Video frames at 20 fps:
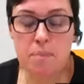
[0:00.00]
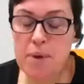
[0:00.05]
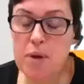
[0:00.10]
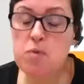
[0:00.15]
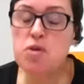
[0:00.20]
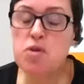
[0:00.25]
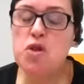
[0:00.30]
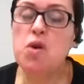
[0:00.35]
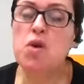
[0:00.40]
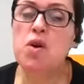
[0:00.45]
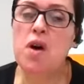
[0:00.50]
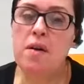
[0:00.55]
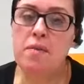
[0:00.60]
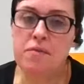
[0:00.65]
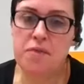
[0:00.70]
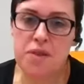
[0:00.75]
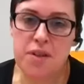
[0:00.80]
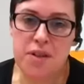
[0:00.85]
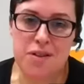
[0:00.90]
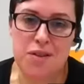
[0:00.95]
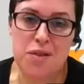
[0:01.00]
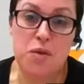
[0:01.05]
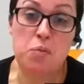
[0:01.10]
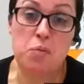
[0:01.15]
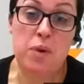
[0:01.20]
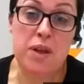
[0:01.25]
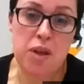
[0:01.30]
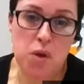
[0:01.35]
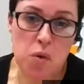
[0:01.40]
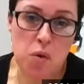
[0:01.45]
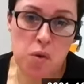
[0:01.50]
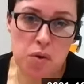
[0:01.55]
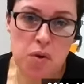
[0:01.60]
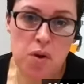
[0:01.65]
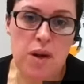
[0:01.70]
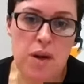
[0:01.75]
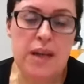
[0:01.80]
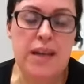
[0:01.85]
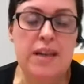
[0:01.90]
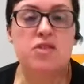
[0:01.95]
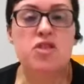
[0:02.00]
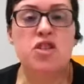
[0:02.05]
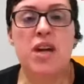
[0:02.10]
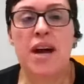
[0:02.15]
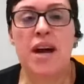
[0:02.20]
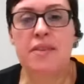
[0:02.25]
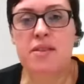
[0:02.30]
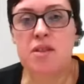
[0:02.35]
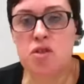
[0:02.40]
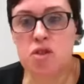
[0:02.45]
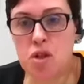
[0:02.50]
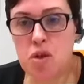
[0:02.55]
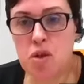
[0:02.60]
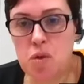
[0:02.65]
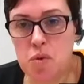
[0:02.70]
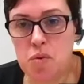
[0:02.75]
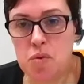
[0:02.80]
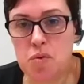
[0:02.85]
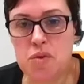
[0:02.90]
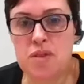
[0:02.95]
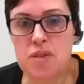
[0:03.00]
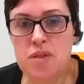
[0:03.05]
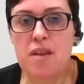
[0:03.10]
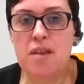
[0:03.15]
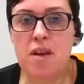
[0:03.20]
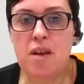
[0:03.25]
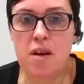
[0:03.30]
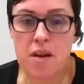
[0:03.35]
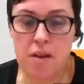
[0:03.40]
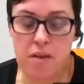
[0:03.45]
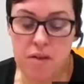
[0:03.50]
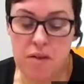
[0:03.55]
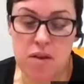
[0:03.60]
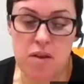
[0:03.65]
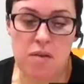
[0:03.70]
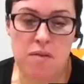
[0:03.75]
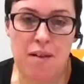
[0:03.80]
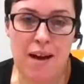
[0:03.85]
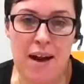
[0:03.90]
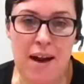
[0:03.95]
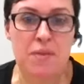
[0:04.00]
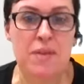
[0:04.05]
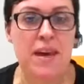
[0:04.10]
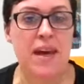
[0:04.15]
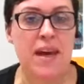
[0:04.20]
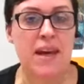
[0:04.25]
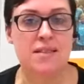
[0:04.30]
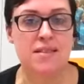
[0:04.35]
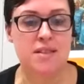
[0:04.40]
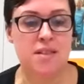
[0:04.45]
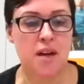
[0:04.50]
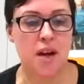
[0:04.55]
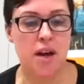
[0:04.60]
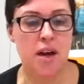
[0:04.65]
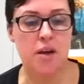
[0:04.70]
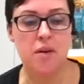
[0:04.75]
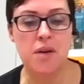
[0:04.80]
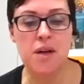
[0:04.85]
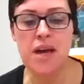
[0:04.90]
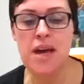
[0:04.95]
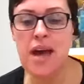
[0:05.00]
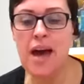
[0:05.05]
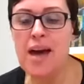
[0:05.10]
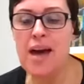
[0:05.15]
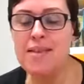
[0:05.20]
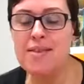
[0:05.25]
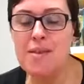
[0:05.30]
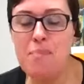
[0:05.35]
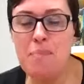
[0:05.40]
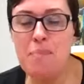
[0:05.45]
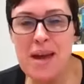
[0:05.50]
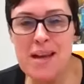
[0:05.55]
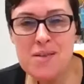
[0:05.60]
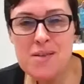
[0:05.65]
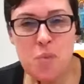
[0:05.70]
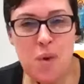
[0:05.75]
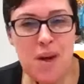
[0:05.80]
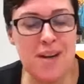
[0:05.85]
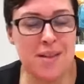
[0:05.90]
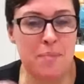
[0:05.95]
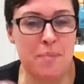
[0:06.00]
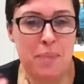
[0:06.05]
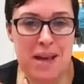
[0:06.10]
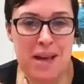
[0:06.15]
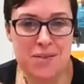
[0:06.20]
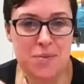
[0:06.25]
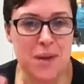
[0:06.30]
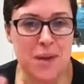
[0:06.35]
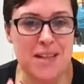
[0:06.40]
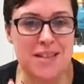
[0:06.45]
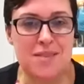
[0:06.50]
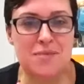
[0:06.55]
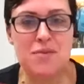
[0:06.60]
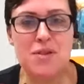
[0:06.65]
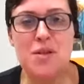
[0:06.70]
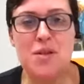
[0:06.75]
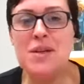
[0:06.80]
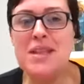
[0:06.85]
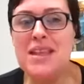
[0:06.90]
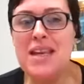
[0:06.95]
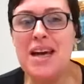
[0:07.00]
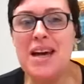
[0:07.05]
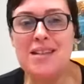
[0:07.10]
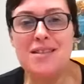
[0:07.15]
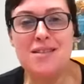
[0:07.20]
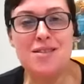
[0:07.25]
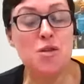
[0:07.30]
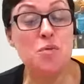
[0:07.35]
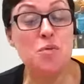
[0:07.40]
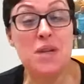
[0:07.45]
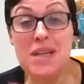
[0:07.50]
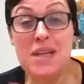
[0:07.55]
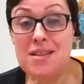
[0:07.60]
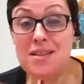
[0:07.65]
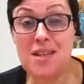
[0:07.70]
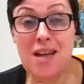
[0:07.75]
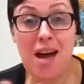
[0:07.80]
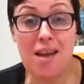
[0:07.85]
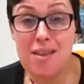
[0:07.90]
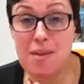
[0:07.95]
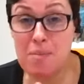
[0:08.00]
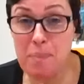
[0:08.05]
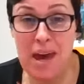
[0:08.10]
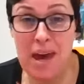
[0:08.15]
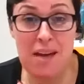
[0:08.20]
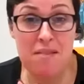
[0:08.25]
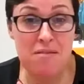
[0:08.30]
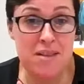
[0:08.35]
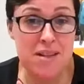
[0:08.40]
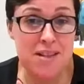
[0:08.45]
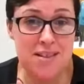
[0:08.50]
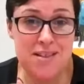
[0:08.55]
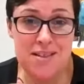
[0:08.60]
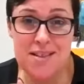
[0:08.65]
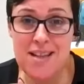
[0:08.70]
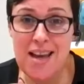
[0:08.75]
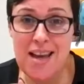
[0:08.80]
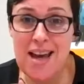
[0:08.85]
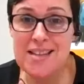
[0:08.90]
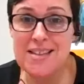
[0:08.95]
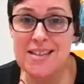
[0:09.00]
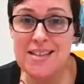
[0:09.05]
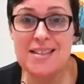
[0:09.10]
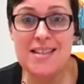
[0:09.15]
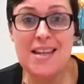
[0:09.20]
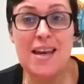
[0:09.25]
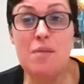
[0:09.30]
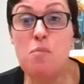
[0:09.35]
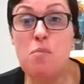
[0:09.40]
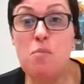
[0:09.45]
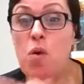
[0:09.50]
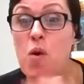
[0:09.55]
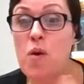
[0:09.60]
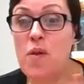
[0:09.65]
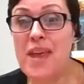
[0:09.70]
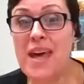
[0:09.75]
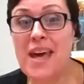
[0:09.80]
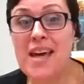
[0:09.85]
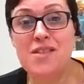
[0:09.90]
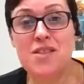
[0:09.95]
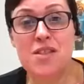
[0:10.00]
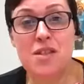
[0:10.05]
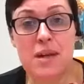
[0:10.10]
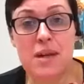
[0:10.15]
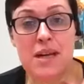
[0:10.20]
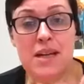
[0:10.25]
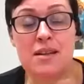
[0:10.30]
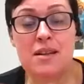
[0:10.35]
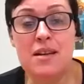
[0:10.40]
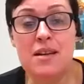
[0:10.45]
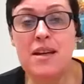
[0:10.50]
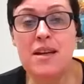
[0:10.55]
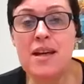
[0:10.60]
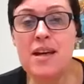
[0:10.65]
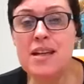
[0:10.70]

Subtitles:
build your confidence with your knowledge and the tools that are out there. So, and one of the best ways of doing that is talking to other parents and seeing what they're doing,